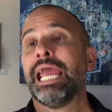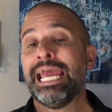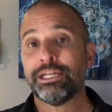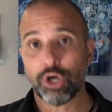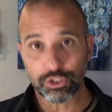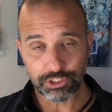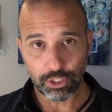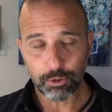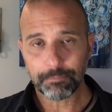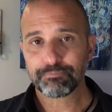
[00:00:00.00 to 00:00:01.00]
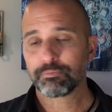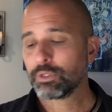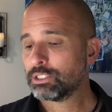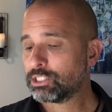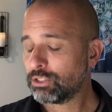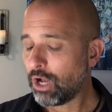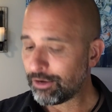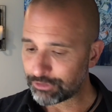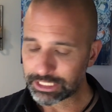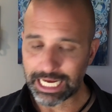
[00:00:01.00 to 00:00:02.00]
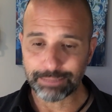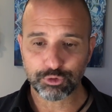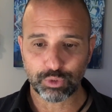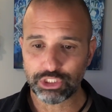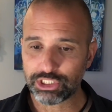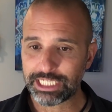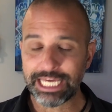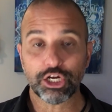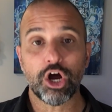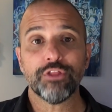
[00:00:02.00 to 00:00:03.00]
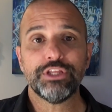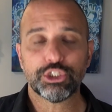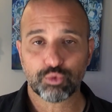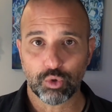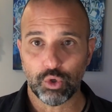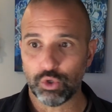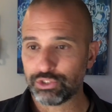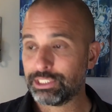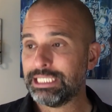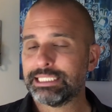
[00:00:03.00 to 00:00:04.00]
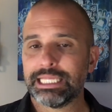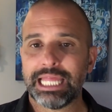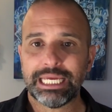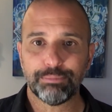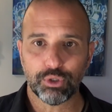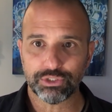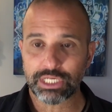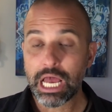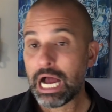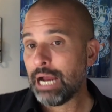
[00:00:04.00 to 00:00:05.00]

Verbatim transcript: And also, oftentimes we just take on these roles, these labels.